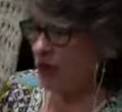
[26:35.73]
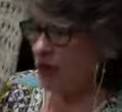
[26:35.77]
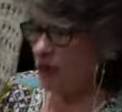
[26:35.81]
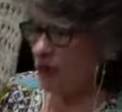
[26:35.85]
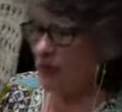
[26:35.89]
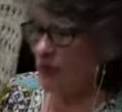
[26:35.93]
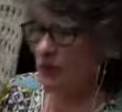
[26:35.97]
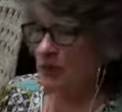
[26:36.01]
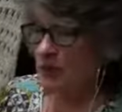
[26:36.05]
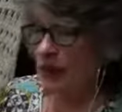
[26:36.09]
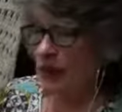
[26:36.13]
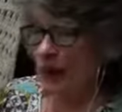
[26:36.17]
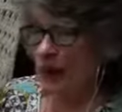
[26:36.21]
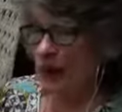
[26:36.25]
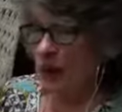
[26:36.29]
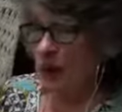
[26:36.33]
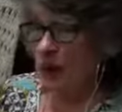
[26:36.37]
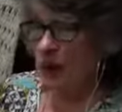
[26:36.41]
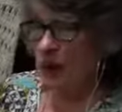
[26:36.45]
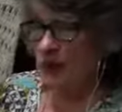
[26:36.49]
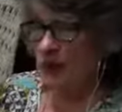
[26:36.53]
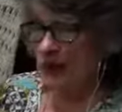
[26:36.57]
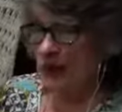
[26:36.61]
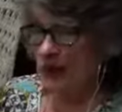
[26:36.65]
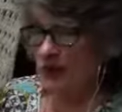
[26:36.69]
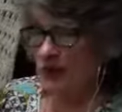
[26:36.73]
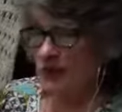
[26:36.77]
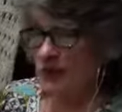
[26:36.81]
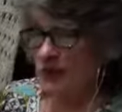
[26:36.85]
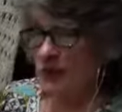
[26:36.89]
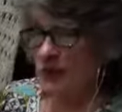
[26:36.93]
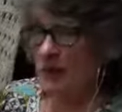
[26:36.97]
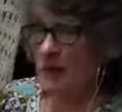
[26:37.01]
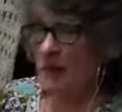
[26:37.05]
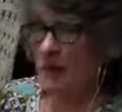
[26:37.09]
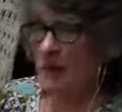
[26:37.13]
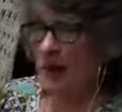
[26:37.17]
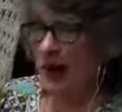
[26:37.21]
with microwaves
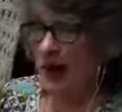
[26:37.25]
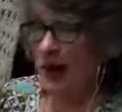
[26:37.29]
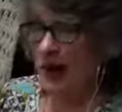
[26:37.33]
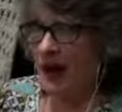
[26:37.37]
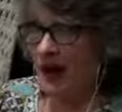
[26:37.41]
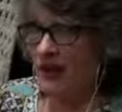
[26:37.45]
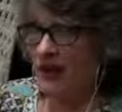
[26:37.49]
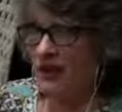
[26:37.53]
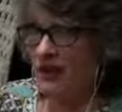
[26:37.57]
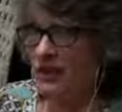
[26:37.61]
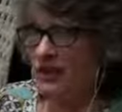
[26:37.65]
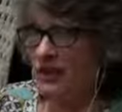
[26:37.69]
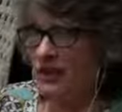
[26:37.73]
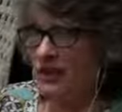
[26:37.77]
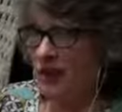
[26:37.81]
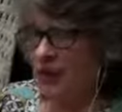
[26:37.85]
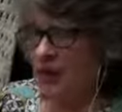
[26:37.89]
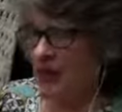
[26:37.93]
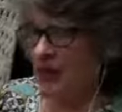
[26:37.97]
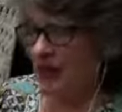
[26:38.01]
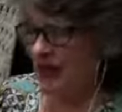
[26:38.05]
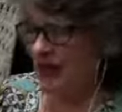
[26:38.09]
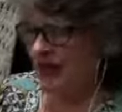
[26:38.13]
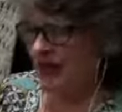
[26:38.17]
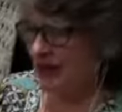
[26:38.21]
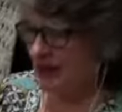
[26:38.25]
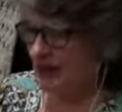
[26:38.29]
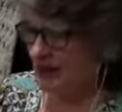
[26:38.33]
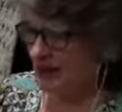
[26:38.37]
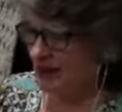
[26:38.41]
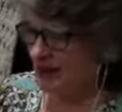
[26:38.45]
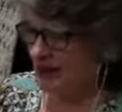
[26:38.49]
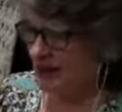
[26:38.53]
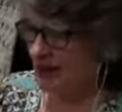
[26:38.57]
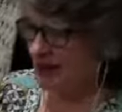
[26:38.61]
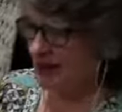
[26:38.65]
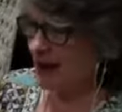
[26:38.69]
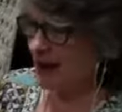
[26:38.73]
by the
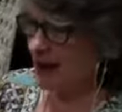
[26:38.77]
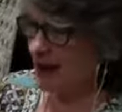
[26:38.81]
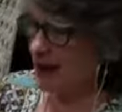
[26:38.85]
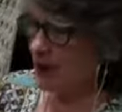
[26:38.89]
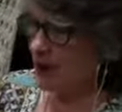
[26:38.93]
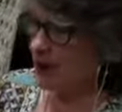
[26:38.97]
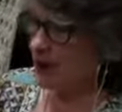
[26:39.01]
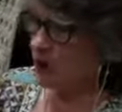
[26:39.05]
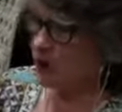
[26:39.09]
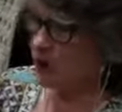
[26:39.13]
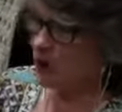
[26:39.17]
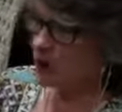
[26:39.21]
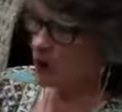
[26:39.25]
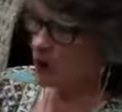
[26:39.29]
Soviets with